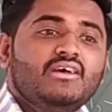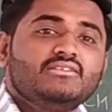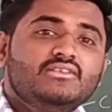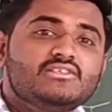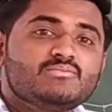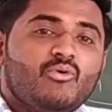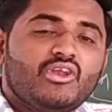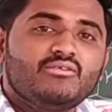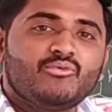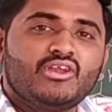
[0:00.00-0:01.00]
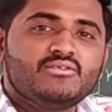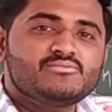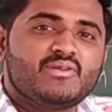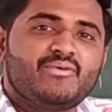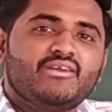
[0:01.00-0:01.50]
This polymer is
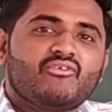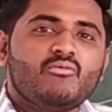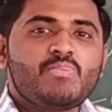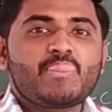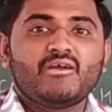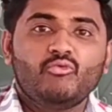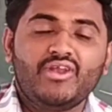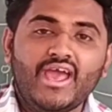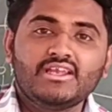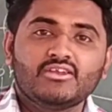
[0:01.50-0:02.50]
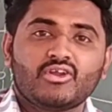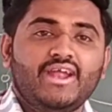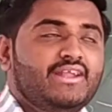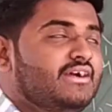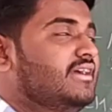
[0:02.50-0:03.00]
prepared from vinyl chloride.